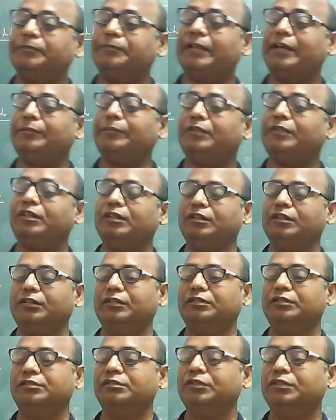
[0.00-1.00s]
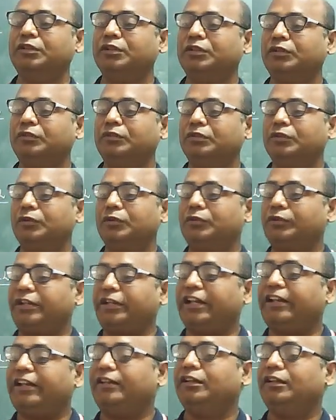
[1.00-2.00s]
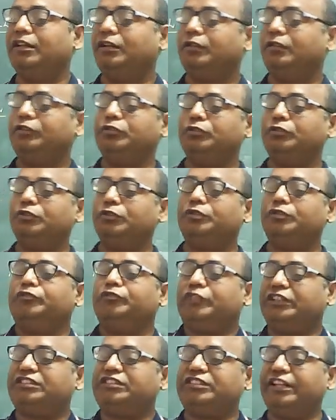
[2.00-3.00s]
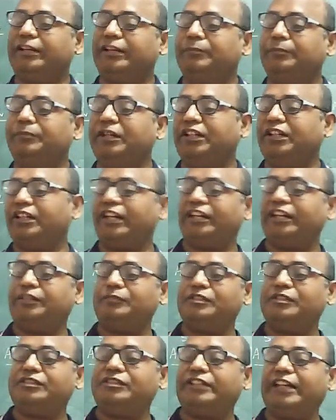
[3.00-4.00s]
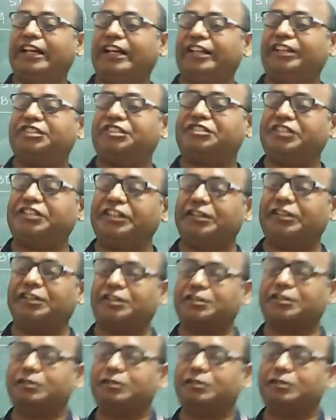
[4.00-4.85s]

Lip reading: mammal. Okay, you know, we say many animals they are extinct.